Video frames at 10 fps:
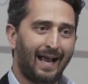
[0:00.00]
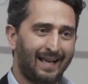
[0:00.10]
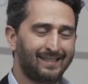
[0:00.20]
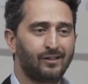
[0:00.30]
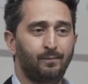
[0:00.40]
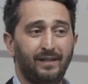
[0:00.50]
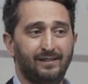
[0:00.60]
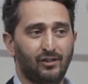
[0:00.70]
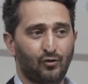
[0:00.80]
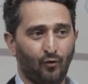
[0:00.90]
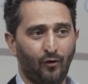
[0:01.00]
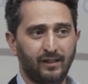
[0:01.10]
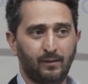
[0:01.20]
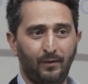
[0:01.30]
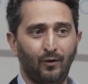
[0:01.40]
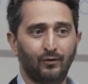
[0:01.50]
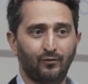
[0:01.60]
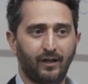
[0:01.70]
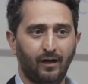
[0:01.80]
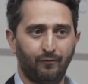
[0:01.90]
has to be destroyed beyond
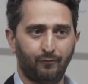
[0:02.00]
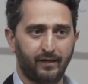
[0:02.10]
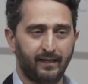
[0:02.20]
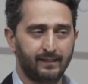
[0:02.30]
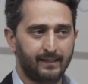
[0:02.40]
recovery.